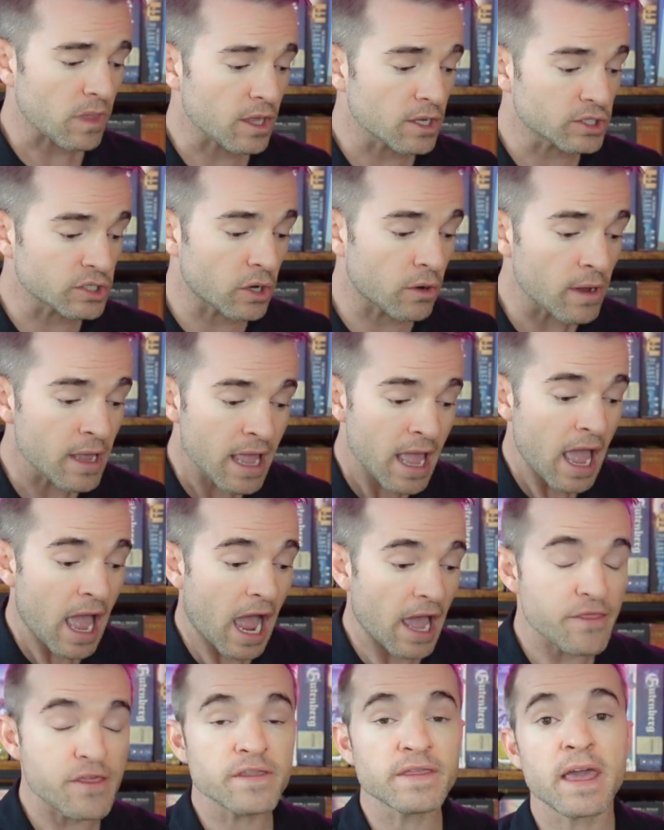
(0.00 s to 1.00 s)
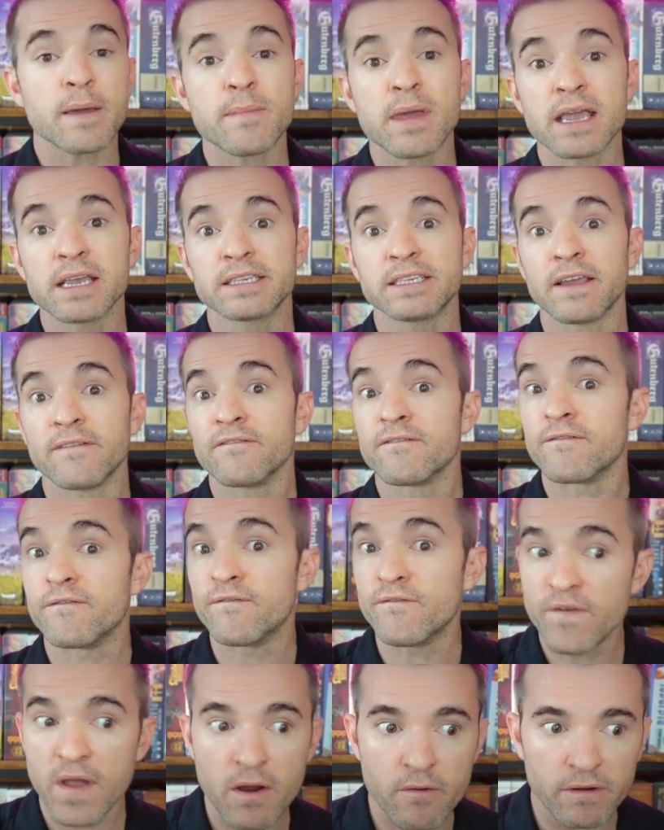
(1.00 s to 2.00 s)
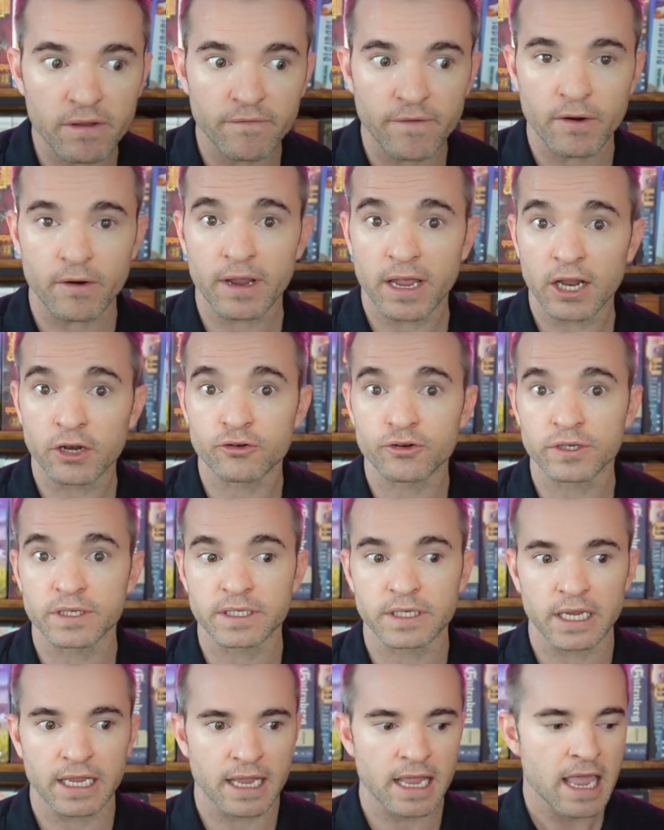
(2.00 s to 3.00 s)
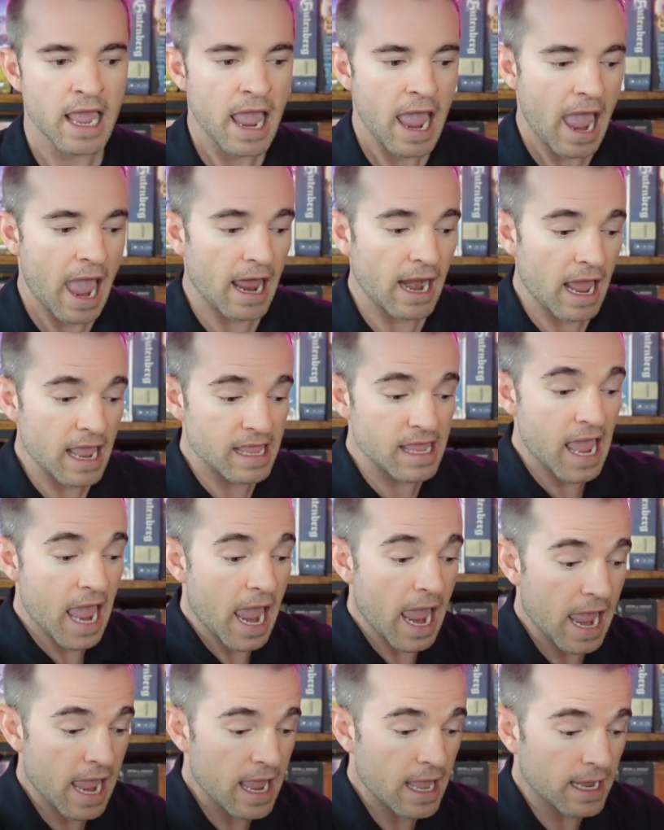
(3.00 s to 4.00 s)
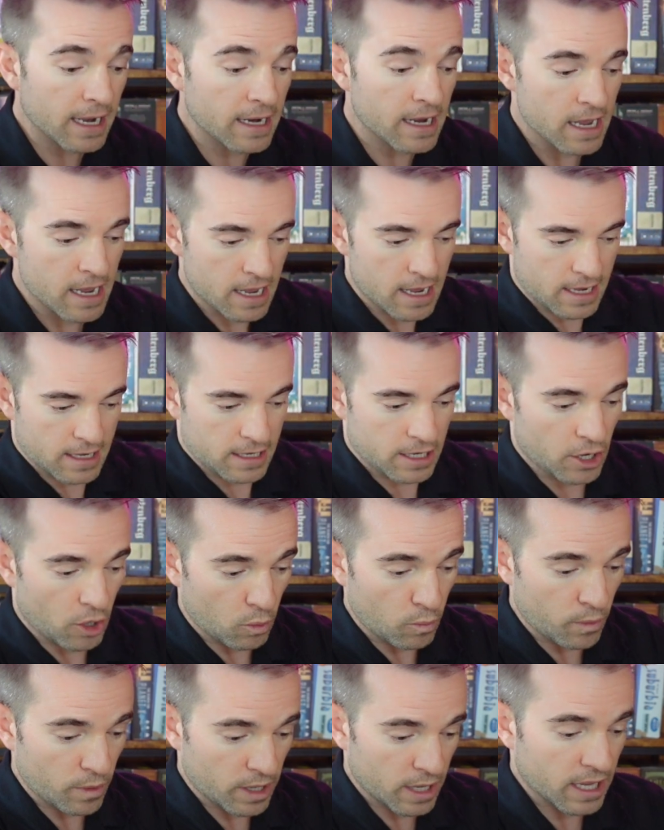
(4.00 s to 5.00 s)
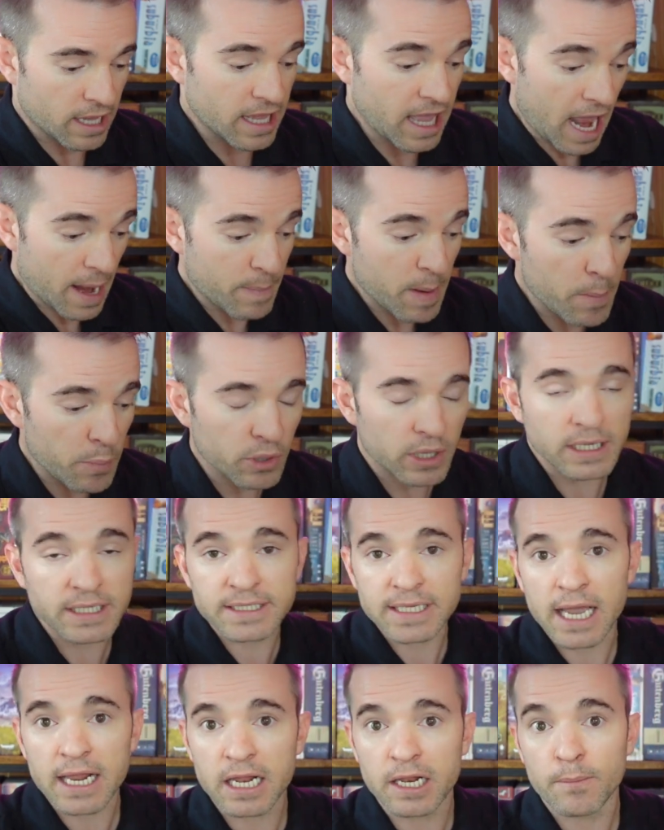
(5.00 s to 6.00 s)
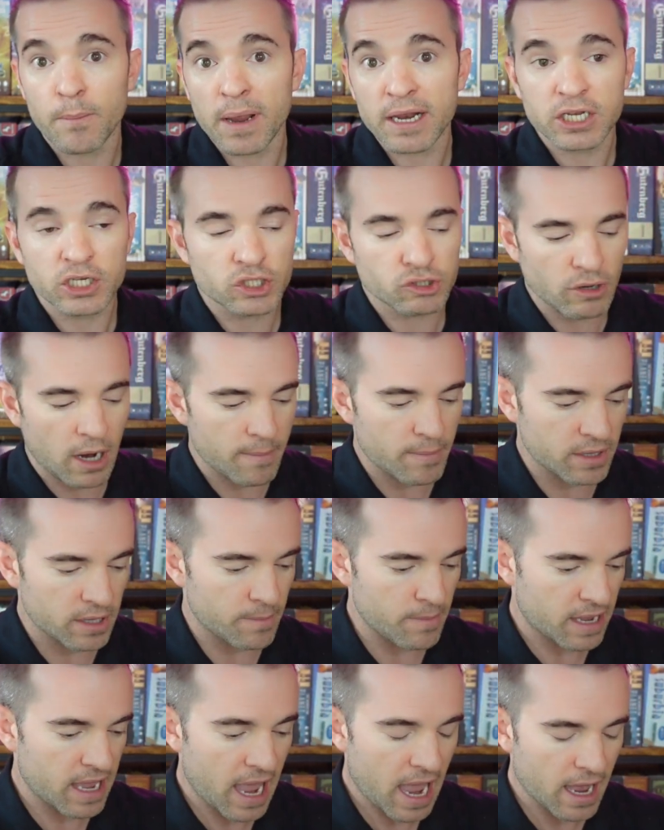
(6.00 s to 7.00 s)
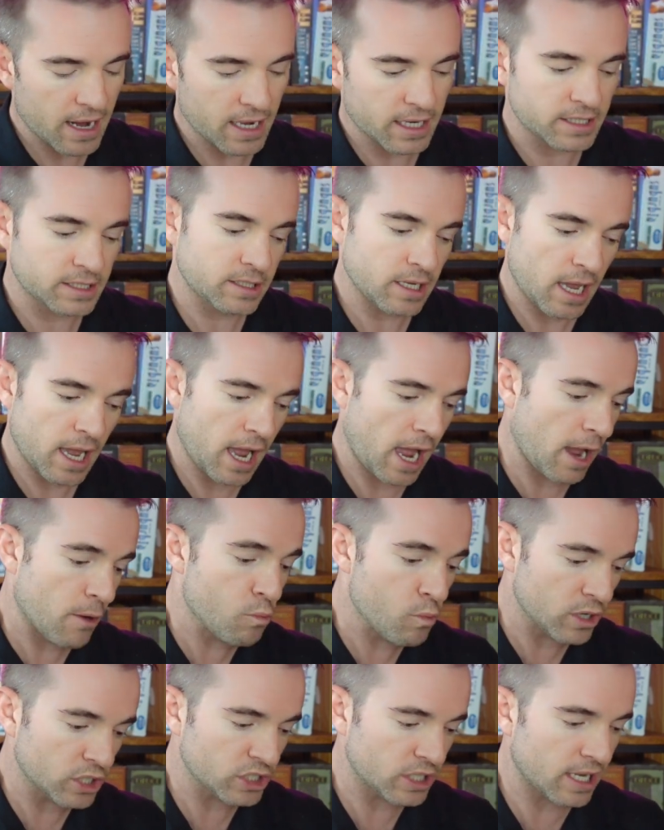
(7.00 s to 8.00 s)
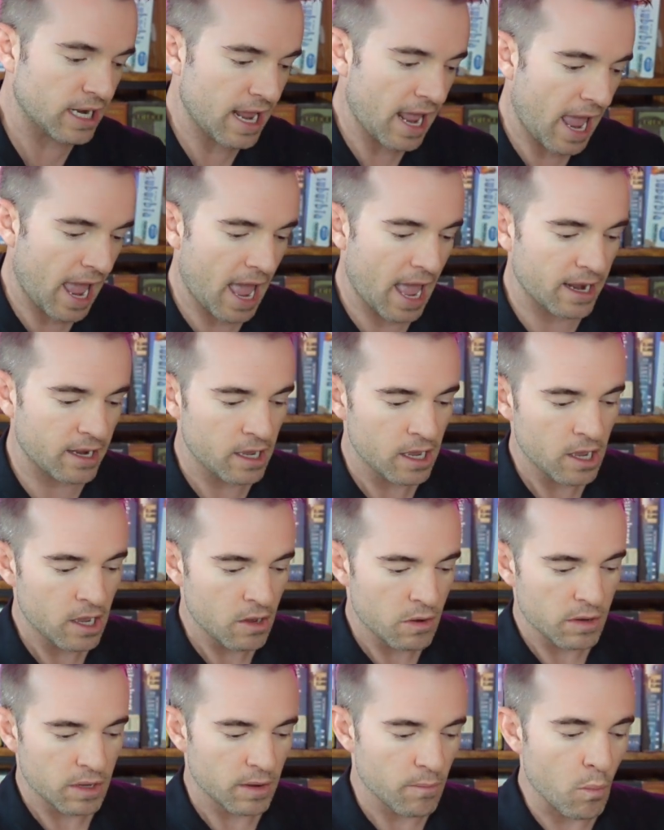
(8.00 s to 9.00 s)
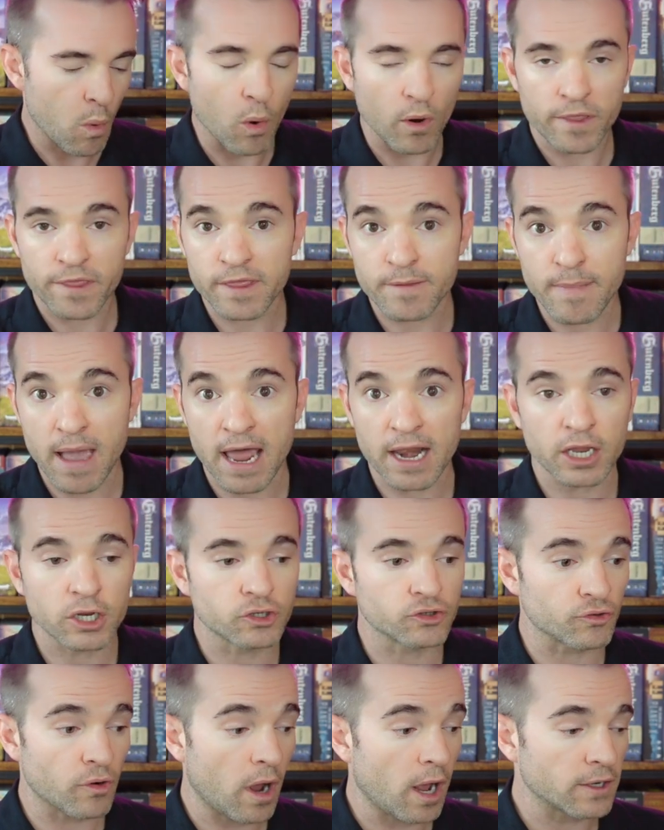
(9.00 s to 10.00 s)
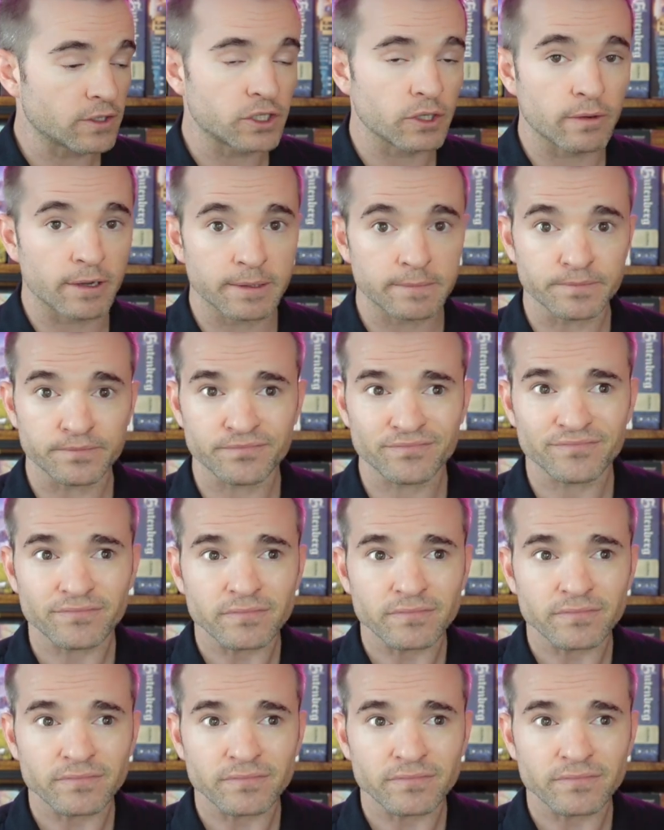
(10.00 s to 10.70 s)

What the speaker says: So I think that makes it very, very interesting. And I can, get people excited by describing the mechanics. I wish that it had more thematic draw to it.